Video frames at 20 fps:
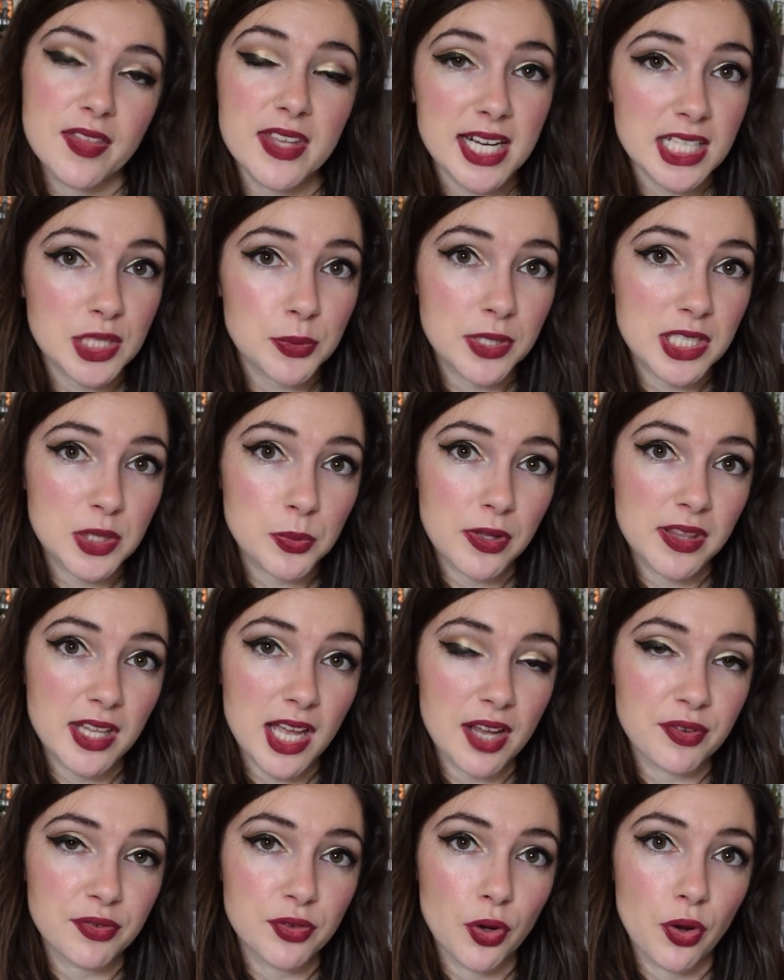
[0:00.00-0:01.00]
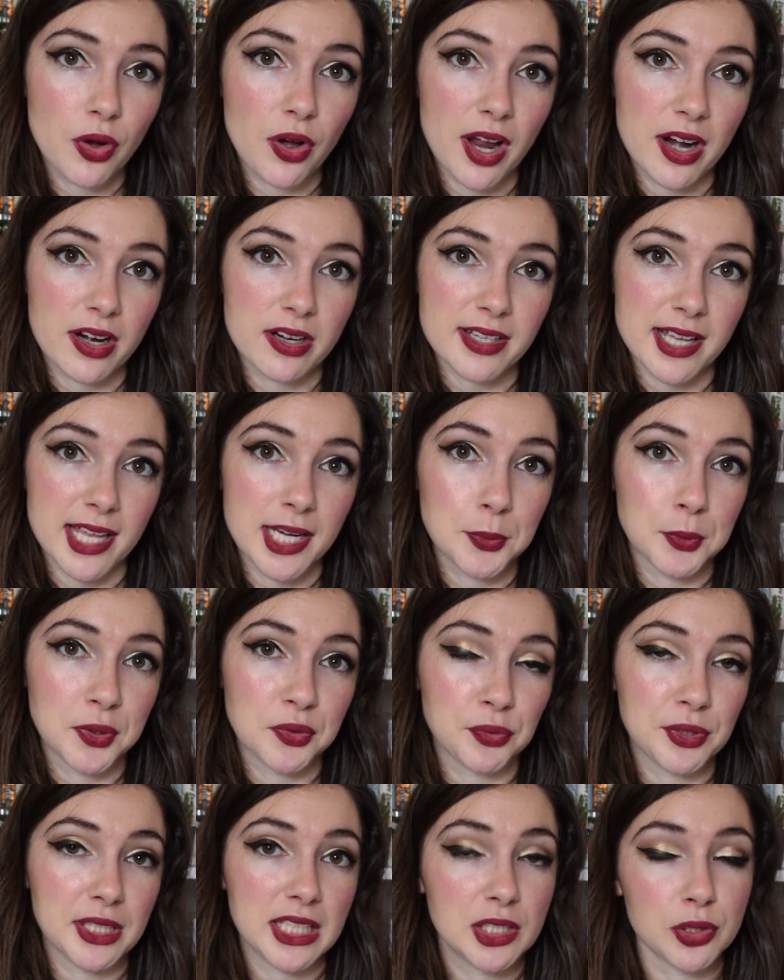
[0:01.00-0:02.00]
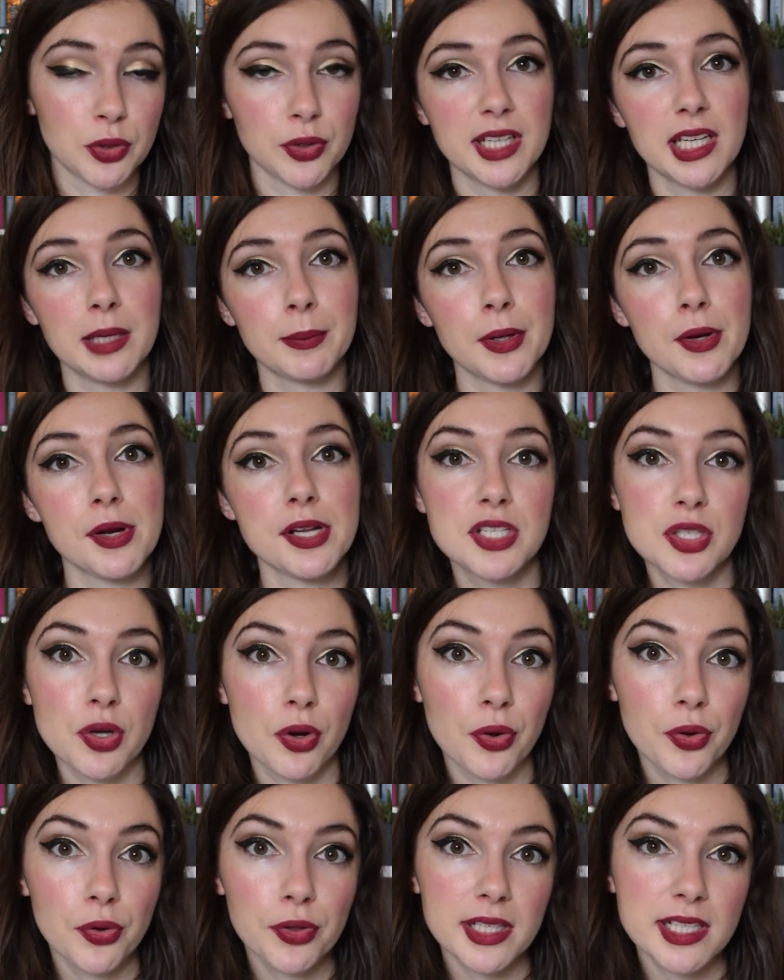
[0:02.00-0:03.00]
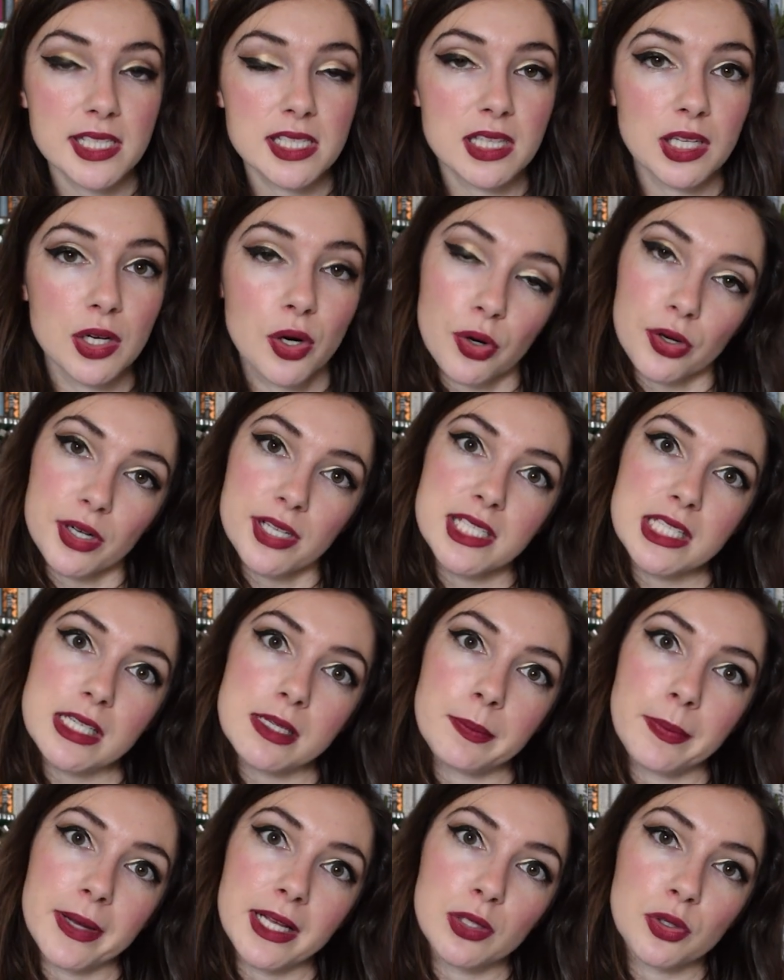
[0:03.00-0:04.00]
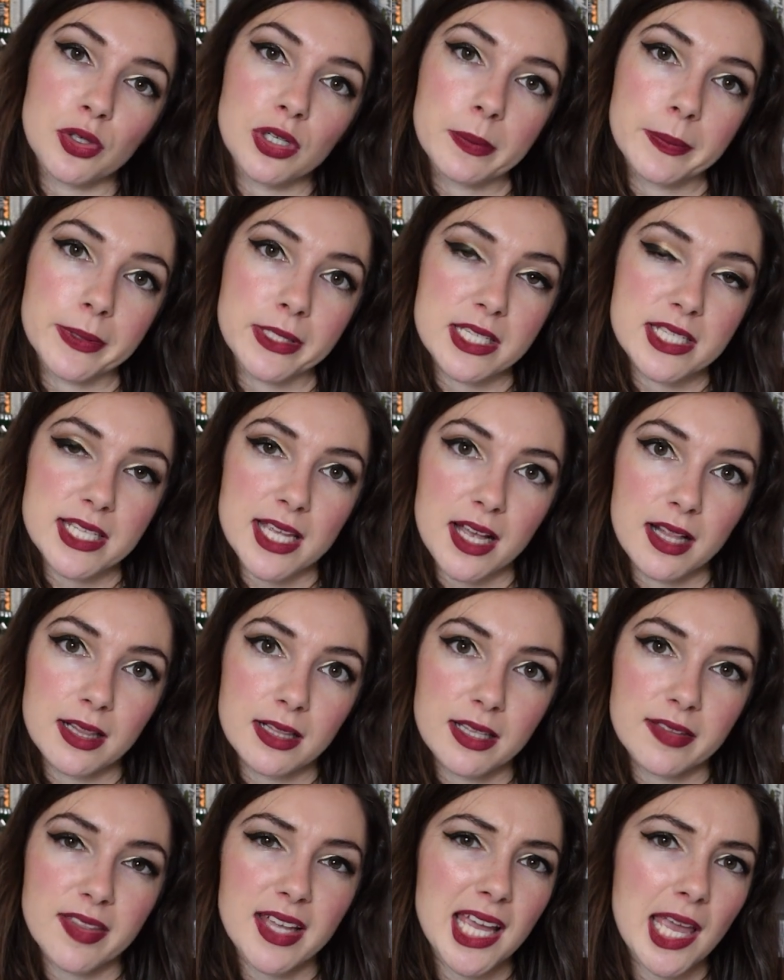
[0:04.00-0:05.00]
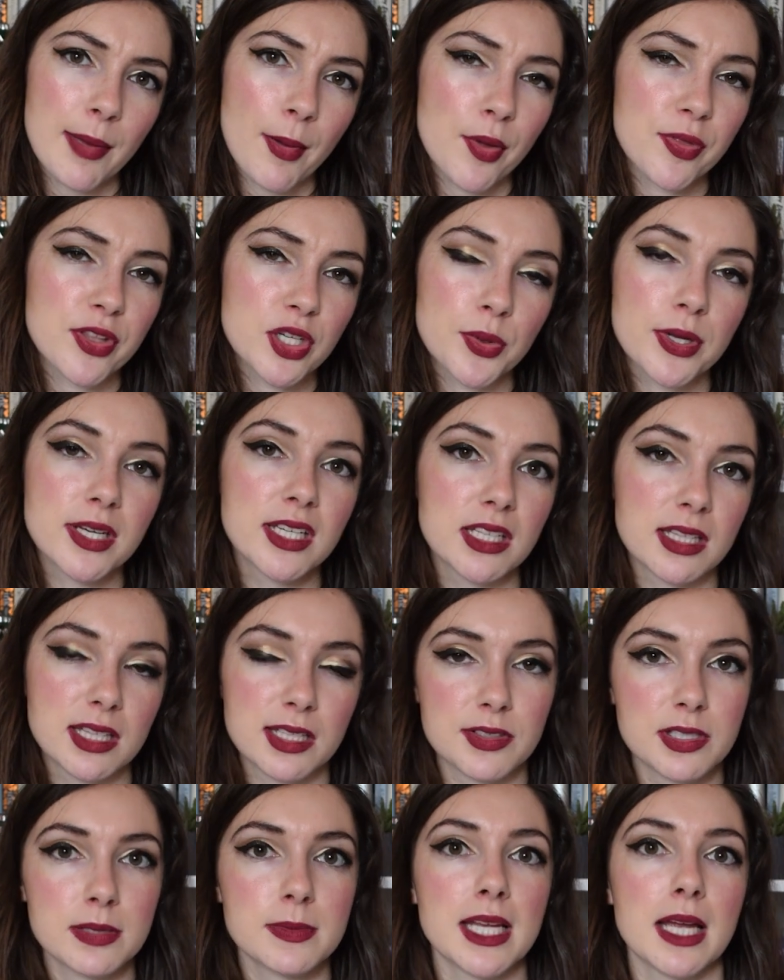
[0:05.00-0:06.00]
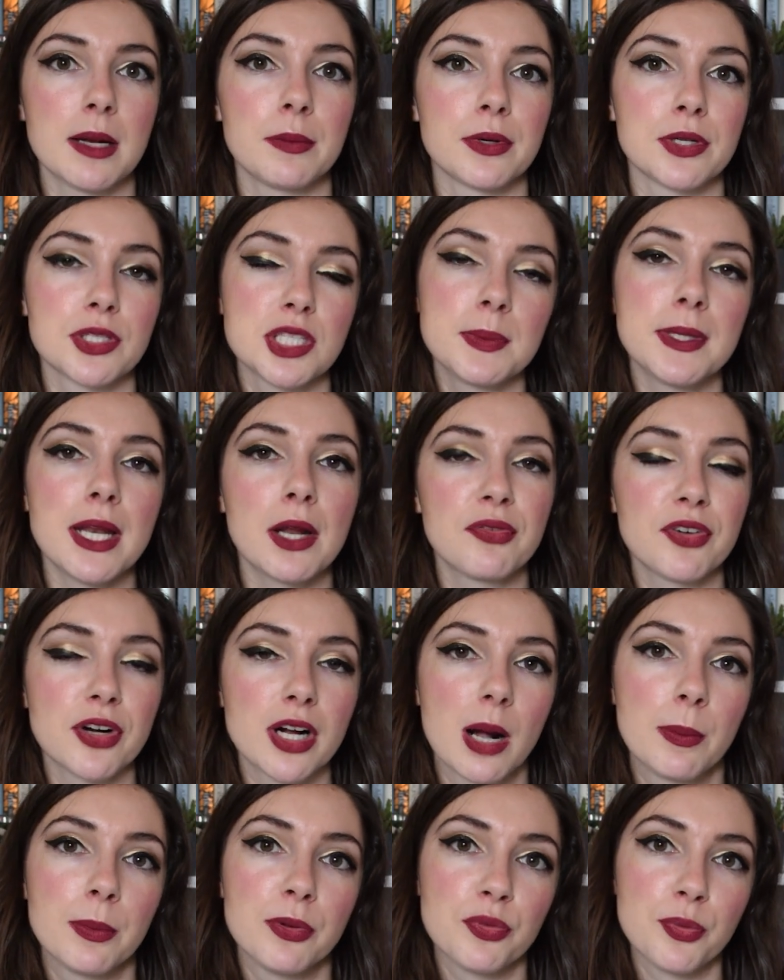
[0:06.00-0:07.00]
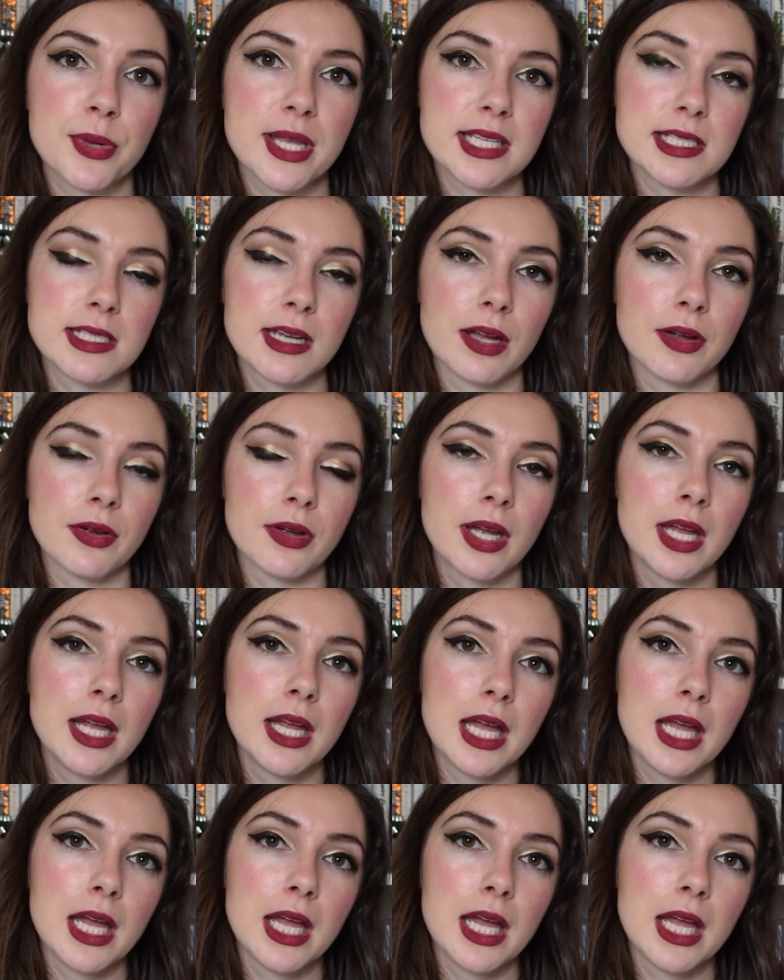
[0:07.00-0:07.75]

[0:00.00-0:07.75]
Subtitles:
The next one is one that I've not heard anyone really talking about at all. It's The Corset by Laura Purcell. That came out on the 20th of September, so it's been out for a couple of weeks now.